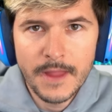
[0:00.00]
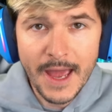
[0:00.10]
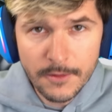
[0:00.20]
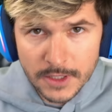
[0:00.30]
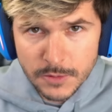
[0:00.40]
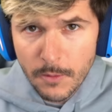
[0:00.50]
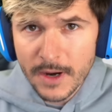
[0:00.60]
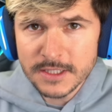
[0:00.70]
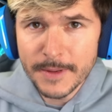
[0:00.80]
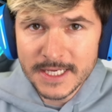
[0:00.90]
Anyways, we
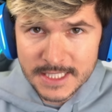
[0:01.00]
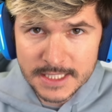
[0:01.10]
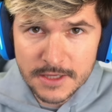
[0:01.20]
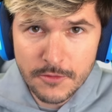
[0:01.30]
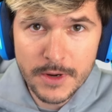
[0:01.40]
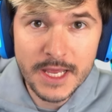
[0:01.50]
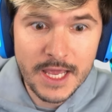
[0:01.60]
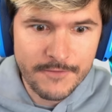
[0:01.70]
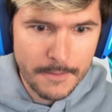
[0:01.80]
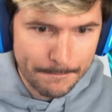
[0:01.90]
wanted to make season three
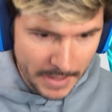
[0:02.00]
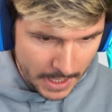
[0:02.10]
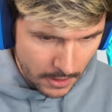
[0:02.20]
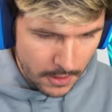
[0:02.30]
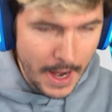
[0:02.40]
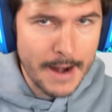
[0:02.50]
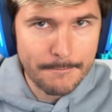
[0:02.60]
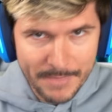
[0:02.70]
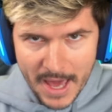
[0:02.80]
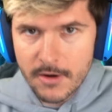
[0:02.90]
even bigger
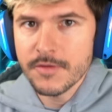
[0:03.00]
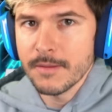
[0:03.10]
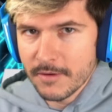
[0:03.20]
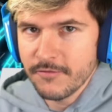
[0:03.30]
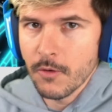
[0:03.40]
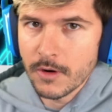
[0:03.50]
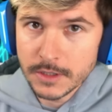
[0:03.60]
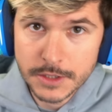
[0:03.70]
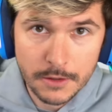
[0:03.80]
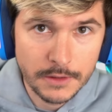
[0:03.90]
and better than before.
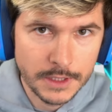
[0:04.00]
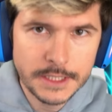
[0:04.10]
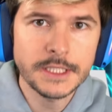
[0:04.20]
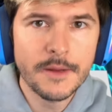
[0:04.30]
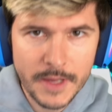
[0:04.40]
So listen up